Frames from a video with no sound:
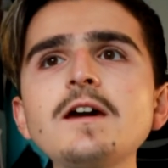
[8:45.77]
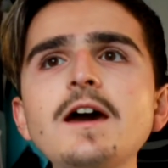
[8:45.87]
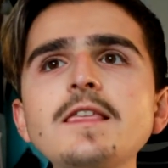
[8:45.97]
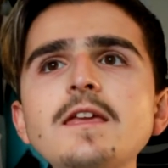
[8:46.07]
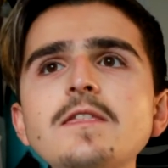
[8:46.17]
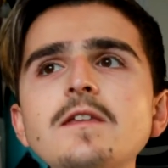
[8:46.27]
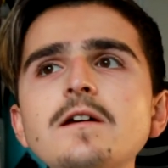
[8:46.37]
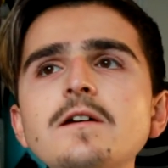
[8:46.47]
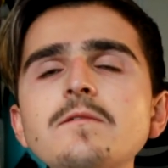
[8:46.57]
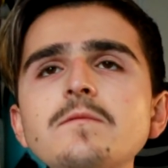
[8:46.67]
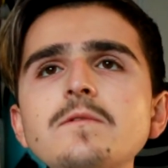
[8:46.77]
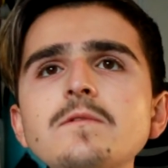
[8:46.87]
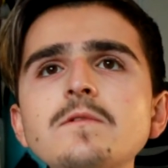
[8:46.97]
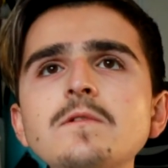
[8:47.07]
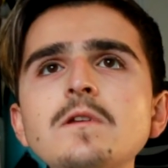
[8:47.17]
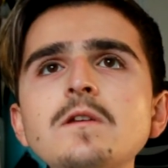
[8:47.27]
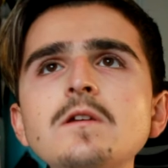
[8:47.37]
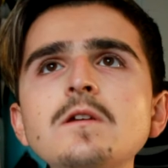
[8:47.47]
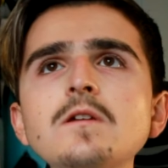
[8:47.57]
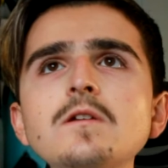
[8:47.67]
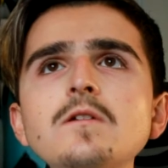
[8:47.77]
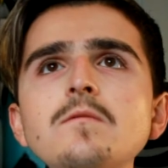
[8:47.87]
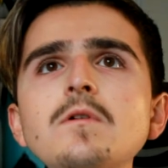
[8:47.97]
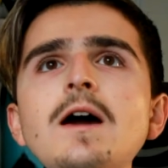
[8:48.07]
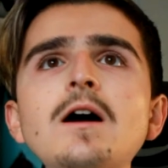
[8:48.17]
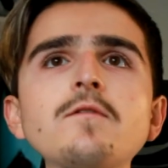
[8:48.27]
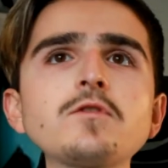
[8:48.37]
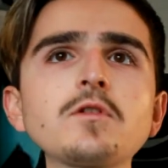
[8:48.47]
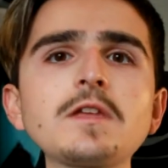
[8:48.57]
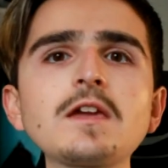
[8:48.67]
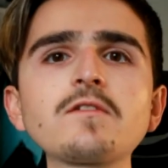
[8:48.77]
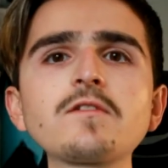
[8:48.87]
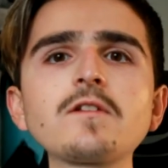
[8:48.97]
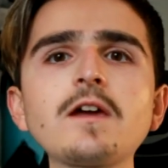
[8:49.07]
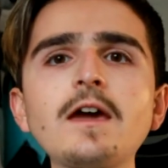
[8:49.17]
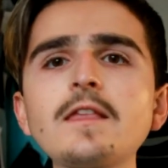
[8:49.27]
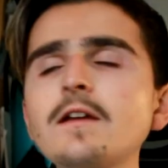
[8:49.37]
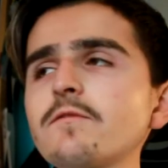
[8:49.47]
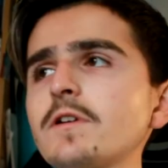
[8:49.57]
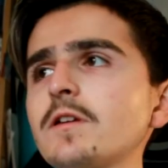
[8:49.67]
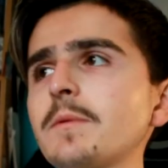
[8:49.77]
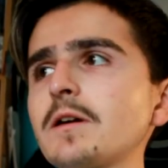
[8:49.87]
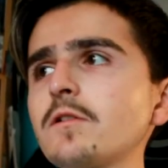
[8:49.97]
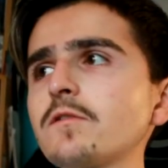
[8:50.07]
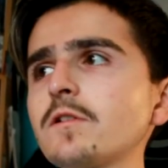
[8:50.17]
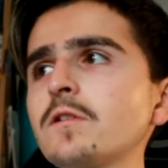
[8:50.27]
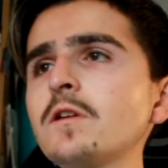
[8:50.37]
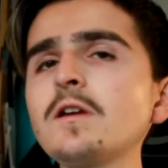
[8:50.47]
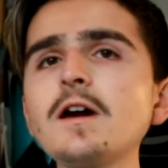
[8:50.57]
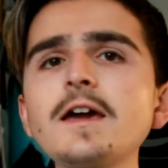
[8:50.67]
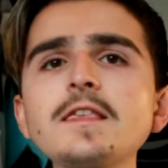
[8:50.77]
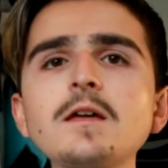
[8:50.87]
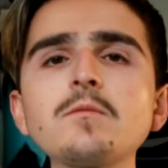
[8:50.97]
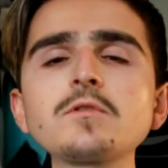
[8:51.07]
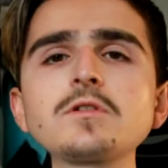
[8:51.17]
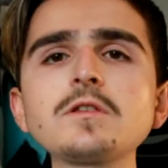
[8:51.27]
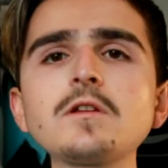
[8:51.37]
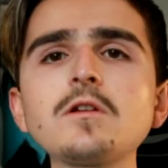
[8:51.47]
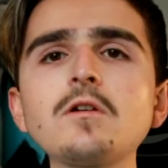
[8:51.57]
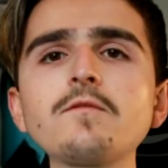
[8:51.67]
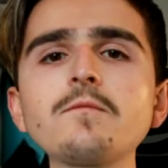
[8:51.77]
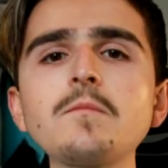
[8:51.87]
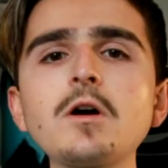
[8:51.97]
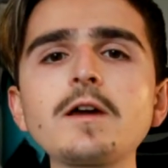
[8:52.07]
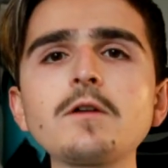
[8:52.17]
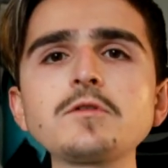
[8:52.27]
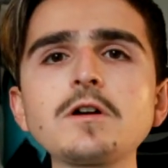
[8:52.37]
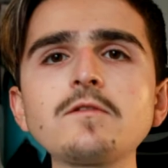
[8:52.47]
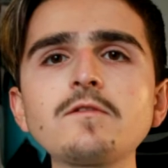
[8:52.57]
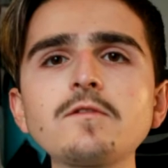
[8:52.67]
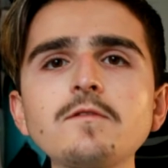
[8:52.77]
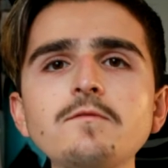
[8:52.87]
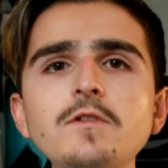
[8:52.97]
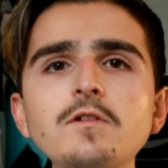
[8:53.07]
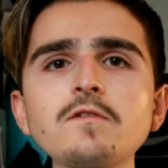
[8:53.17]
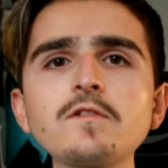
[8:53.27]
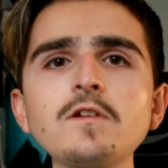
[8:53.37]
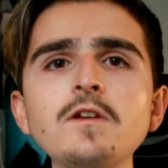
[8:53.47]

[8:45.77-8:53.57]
And then out of John Hicks and Alfredo Mancuso, I ended up watching a lot of Markel Jones vlogs.